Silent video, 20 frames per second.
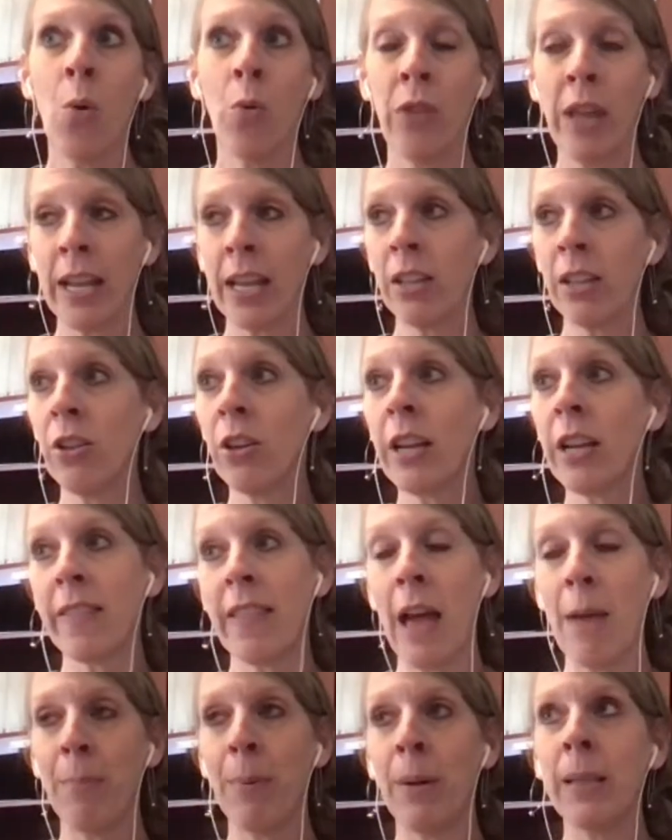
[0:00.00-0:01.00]
they can look at
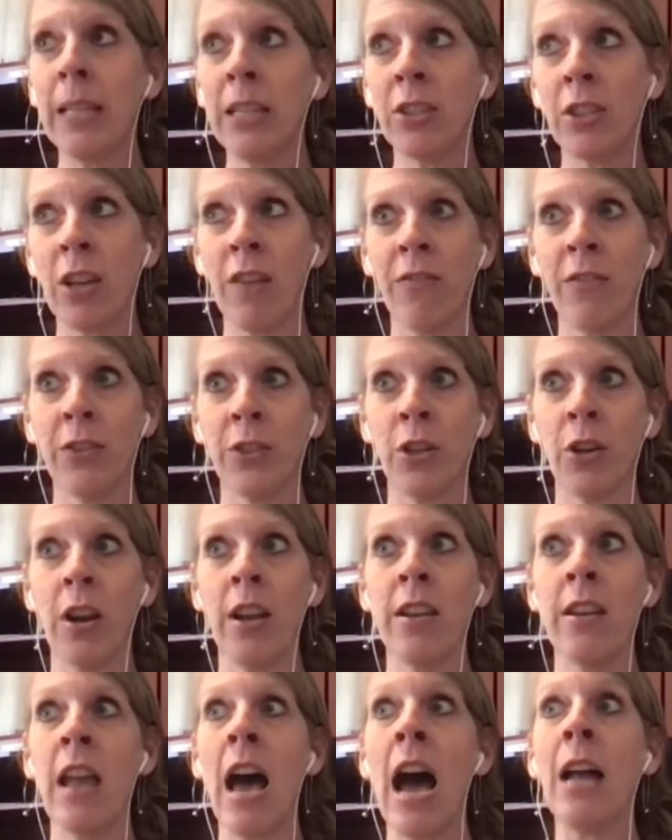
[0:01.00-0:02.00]
that police officer
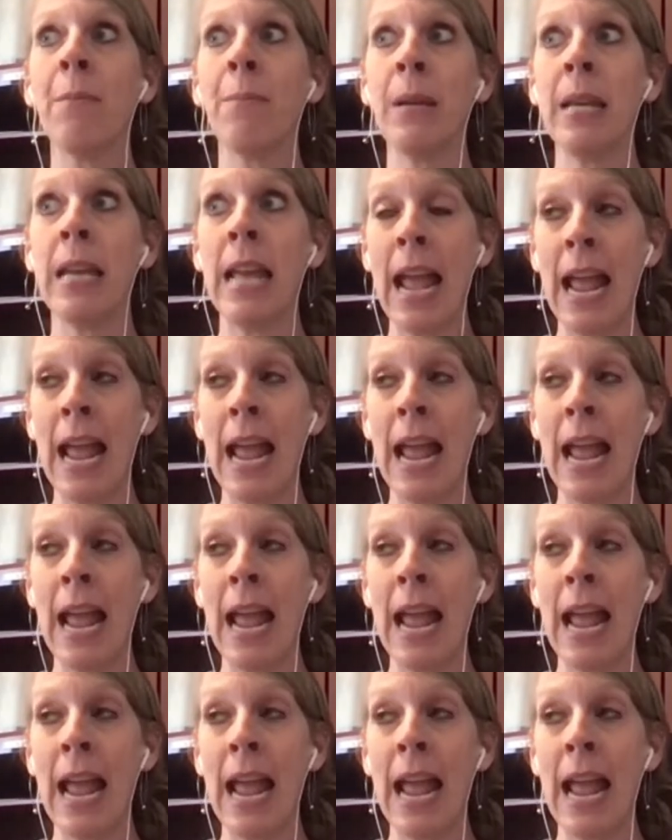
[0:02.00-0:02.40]
and not be